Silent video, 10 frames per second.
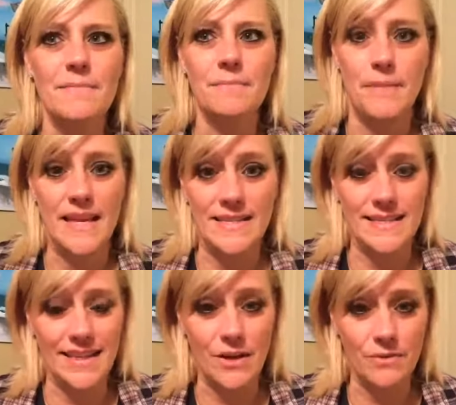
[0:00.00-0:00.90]
Because,
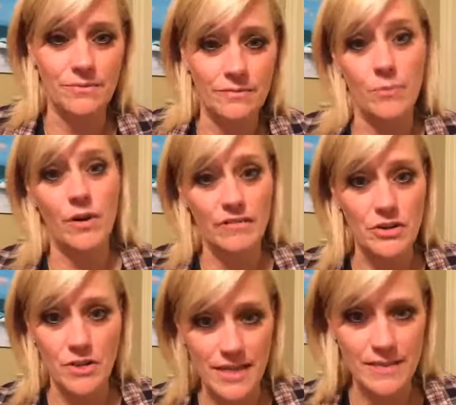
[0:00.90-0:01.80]
then what if there's
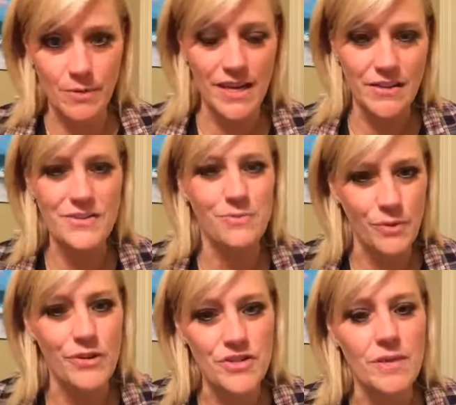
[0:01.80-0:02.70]
not someone else? Well,
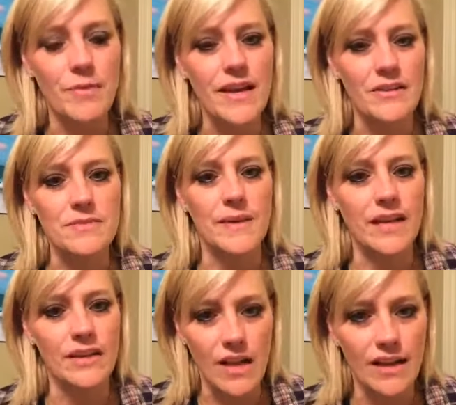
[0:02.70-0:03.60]
there's someone else,
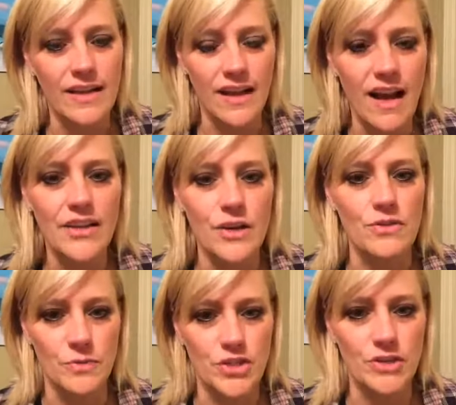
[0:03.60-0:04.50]
because God knows
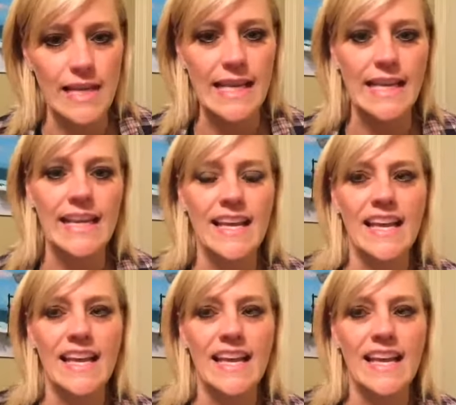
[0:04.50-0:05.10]
what you need.